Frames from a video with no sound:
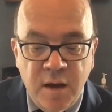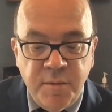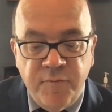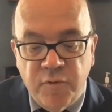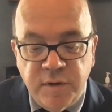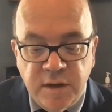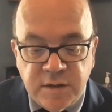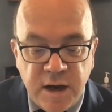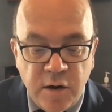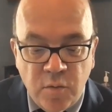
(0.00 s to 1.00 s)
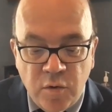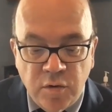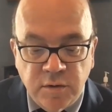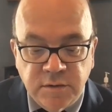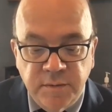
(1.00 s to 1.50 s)
before the entire
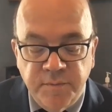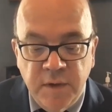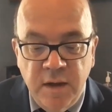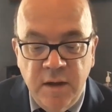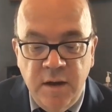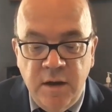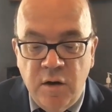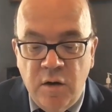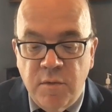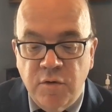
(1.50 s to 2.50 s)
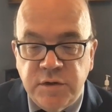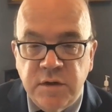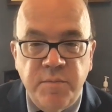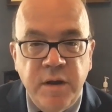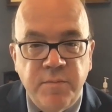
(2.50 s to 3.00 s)
world. You know, most of
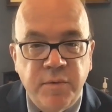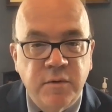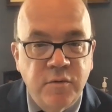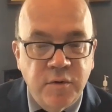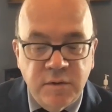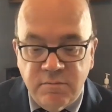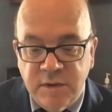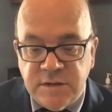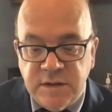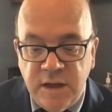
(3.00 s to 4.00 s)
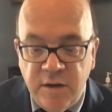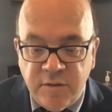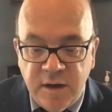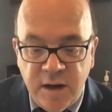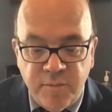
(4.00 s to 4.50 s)
the people who are listening here
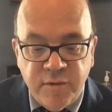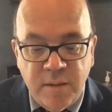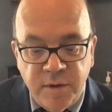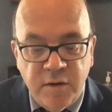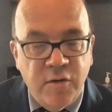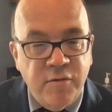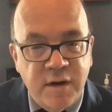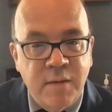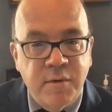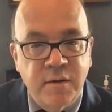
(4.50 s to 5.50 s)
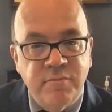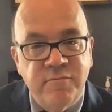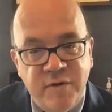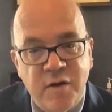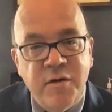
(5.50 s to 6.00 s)
today probably know that I'm a
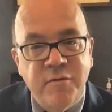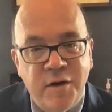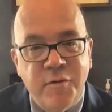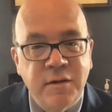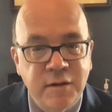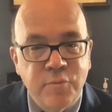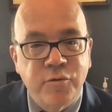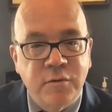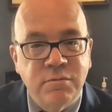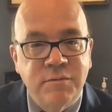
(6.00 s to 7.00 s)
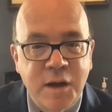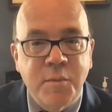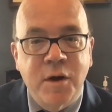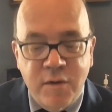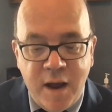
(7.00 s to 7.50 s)
very, very liberal
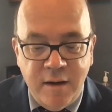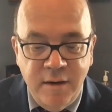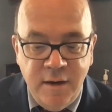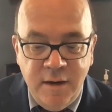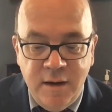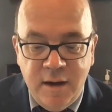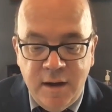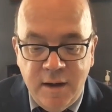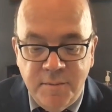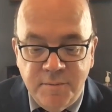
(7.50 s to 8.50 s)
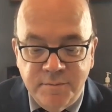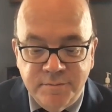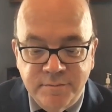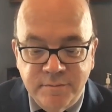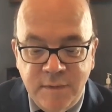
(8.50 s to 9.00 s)
Democrat.
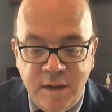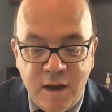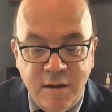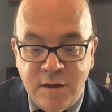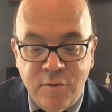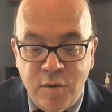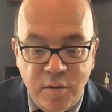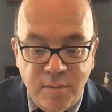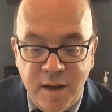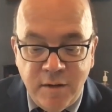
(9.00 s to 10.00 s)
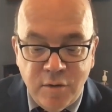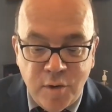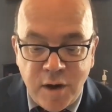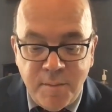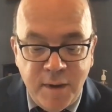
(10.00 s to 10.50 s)
There
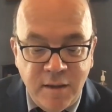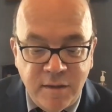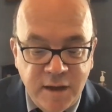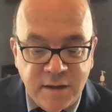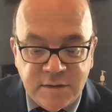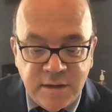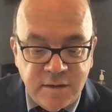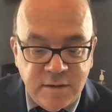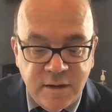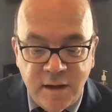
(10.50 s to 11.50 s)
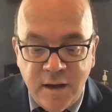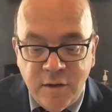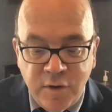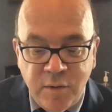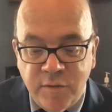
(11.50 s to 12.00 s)
were not many things that I
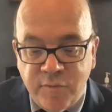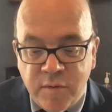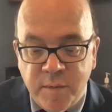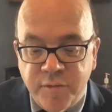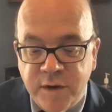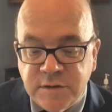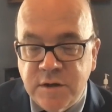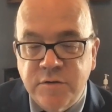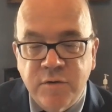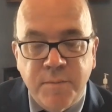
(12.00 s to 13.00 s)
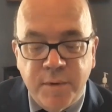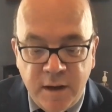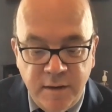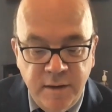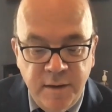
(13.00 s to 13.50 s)
agree with former President Trump on,